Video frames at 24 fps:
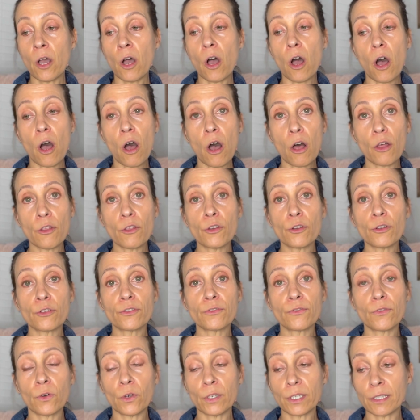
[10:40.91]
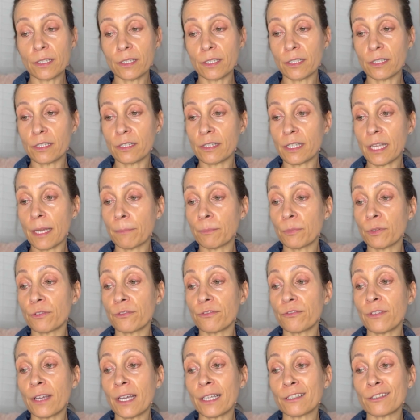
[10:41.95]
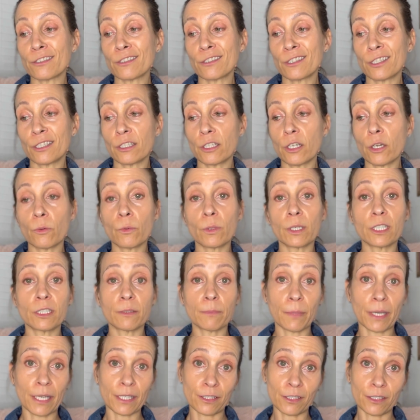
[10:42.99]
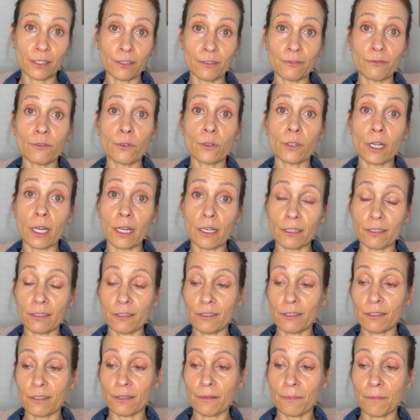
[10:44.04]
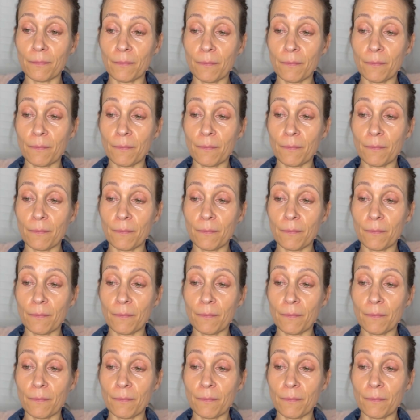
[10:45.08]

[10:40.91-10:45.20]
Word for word: all those voices that profess to know what is best for us.